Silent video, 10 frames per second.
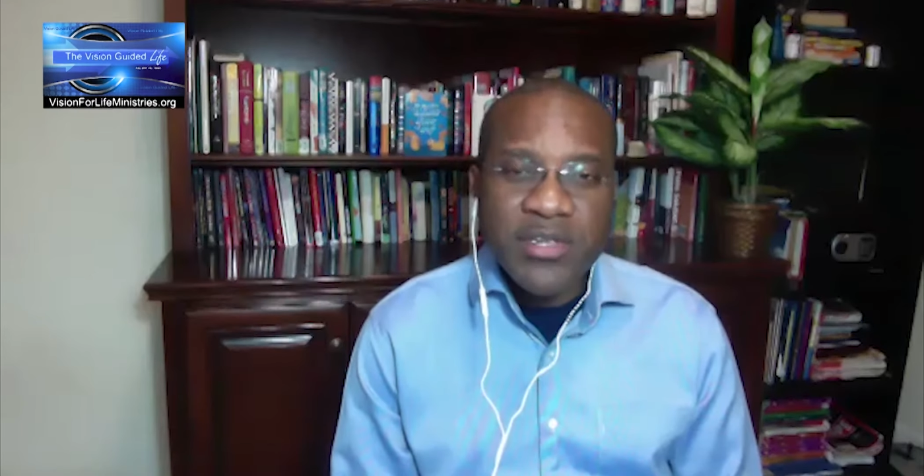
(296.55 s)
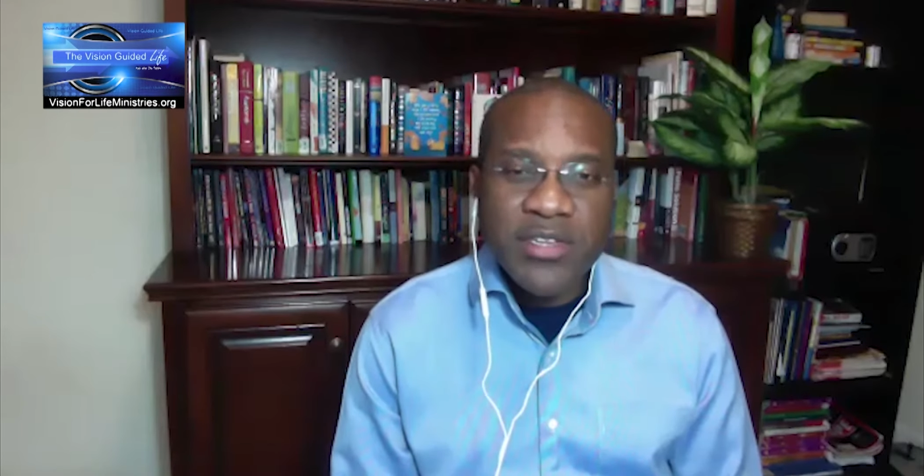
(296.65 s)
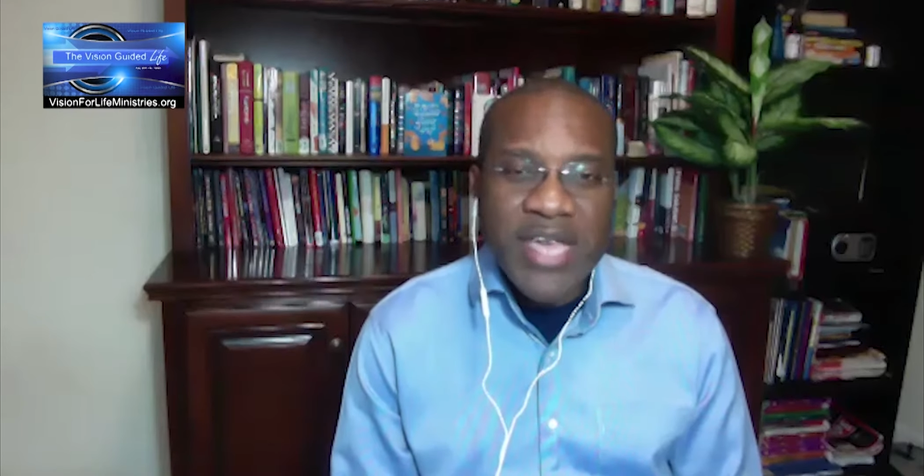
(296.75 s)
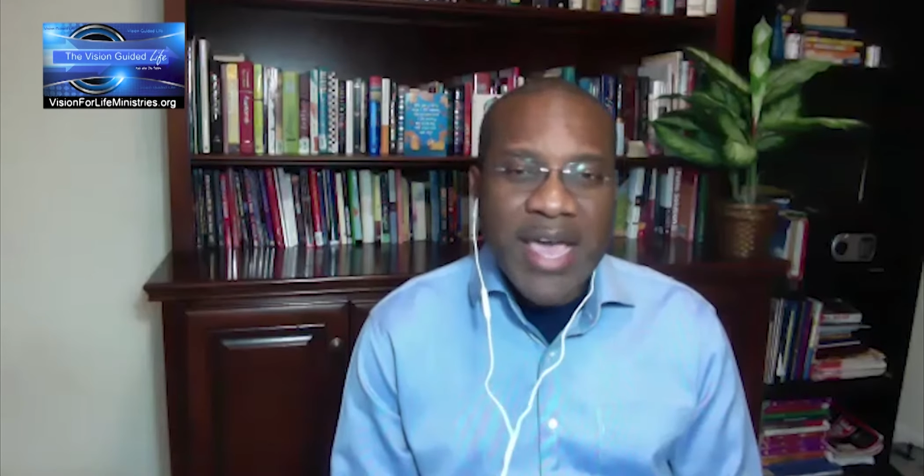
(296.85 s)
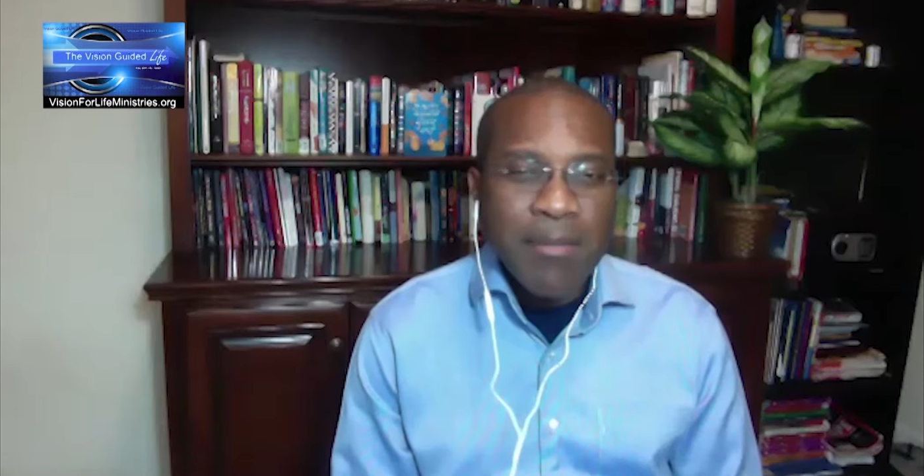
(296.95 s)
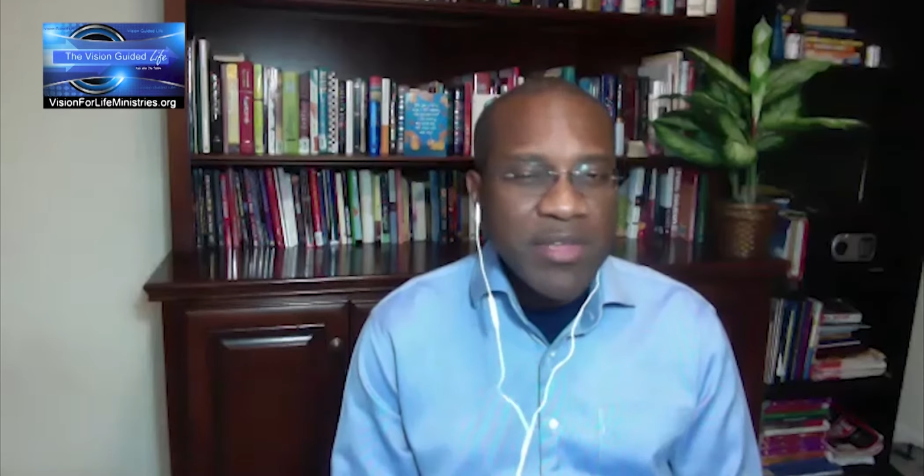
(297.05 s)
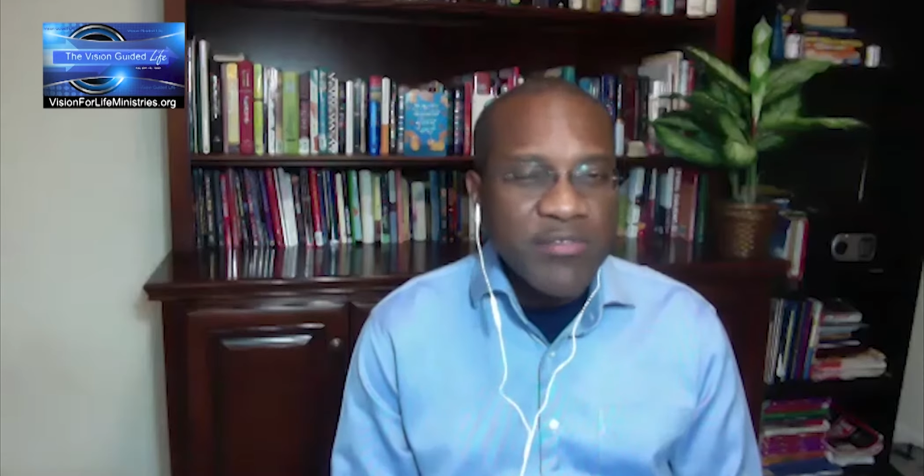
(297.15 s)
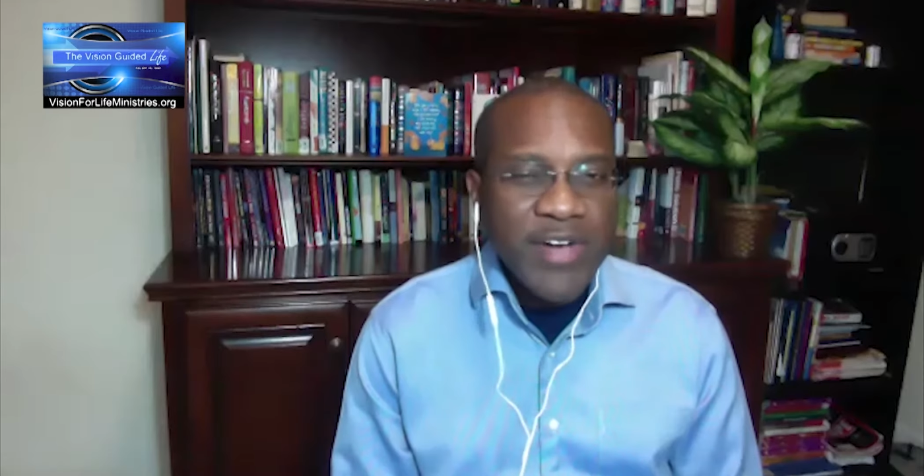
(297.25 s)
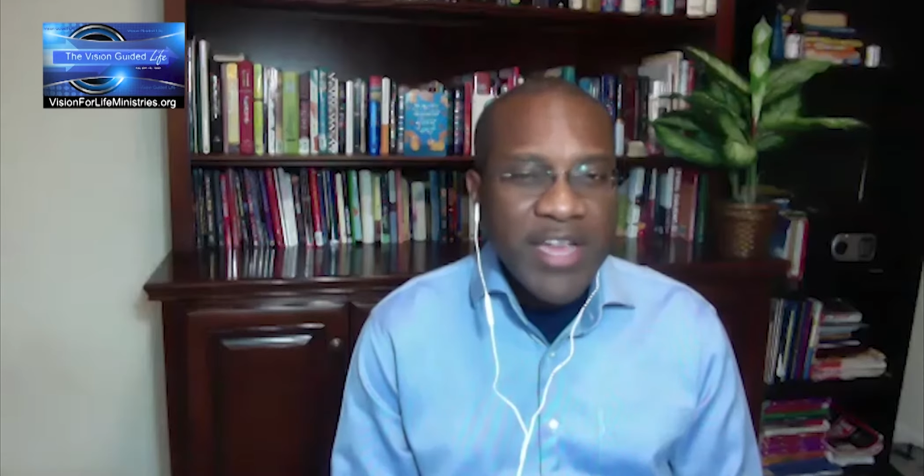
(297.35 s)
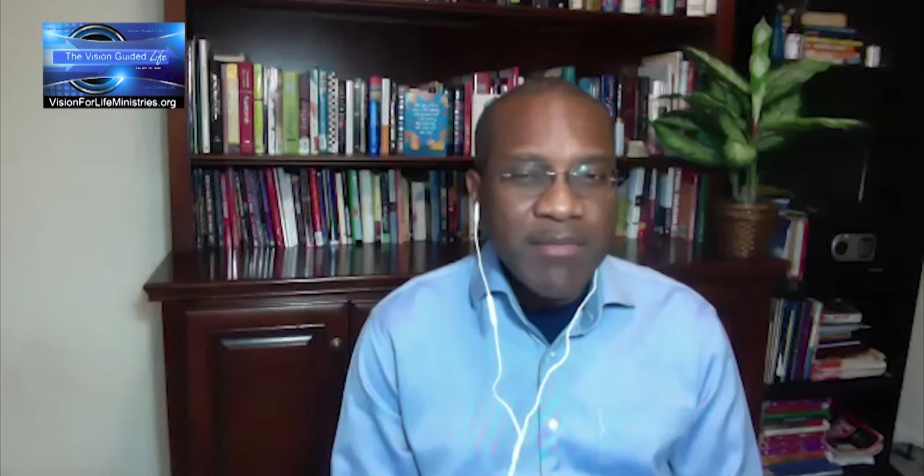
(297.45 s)
And the
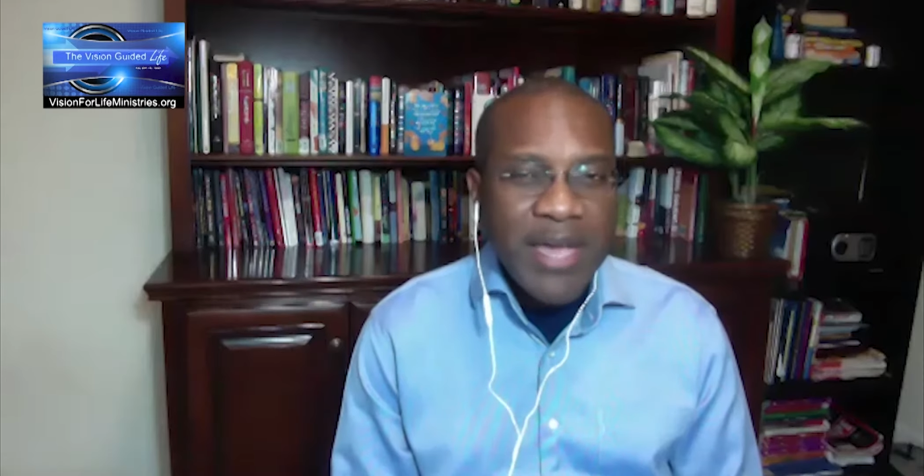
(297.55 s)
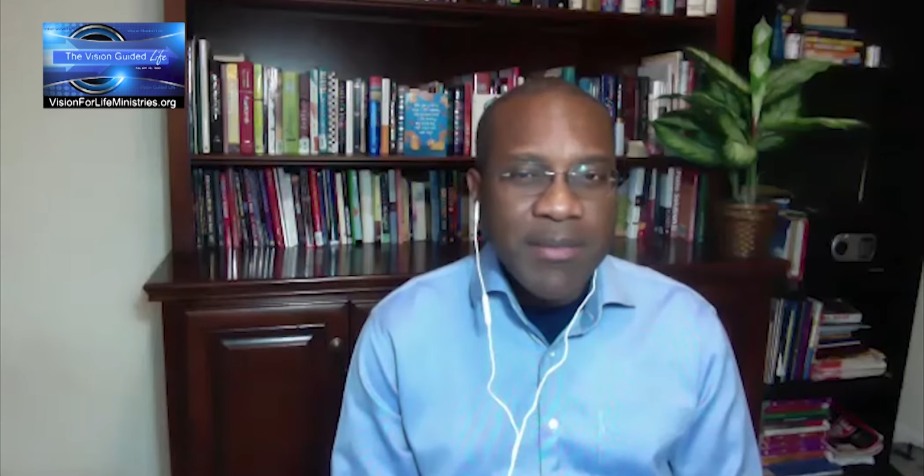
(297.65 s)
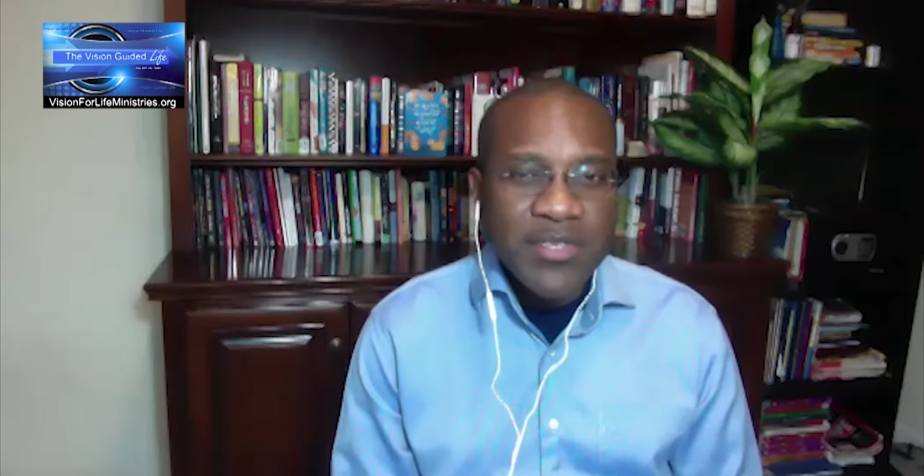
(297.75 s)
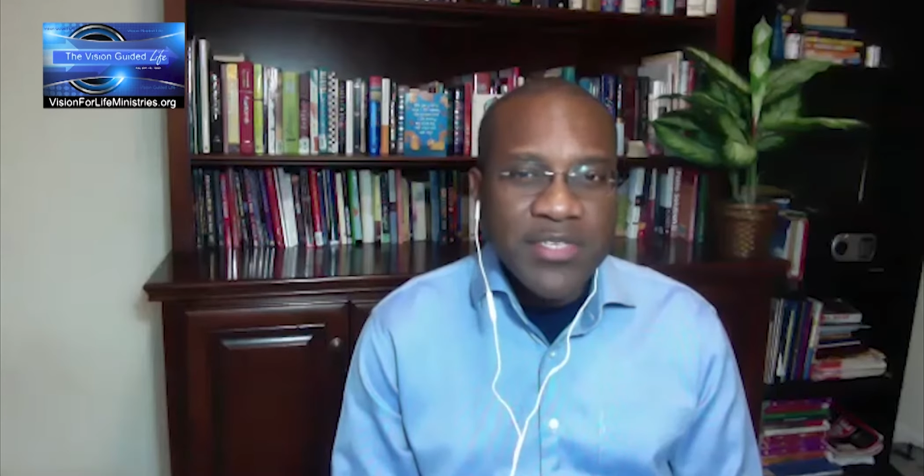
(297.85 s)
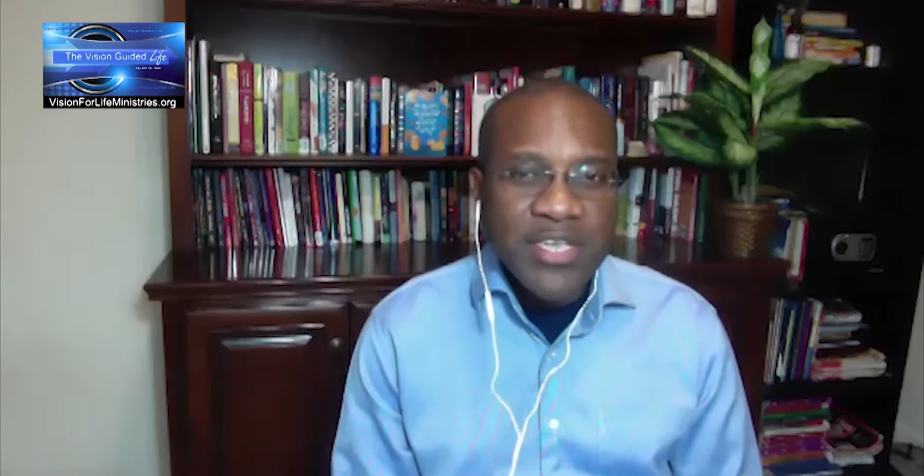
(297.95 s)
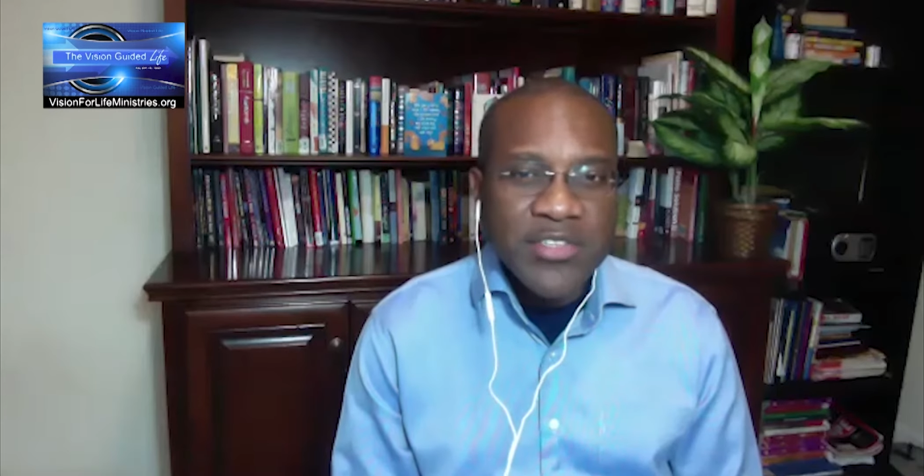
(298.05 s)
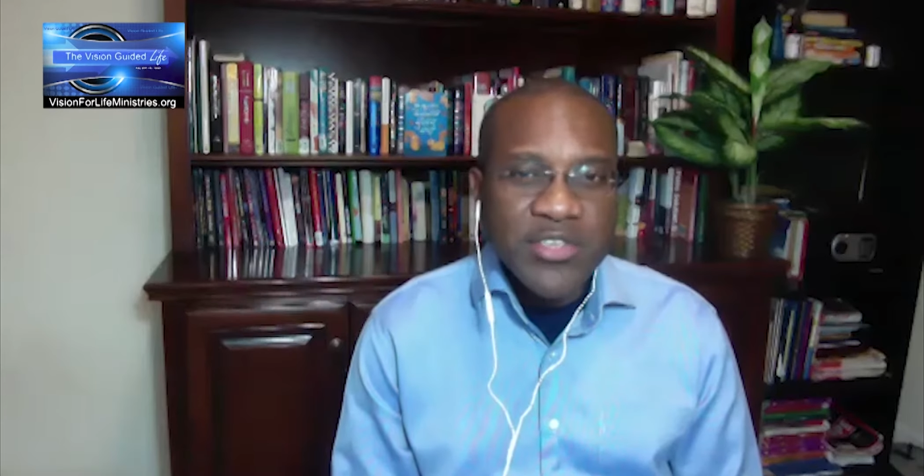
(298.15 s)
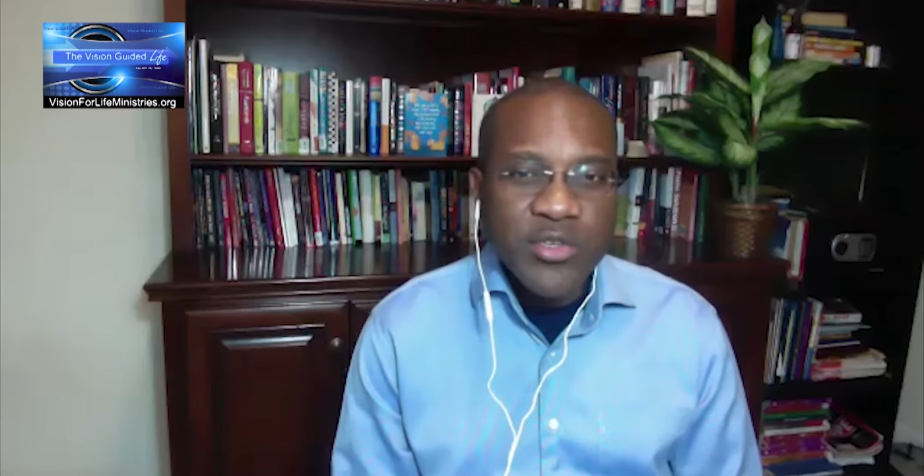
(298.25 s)
Amplified Bible says,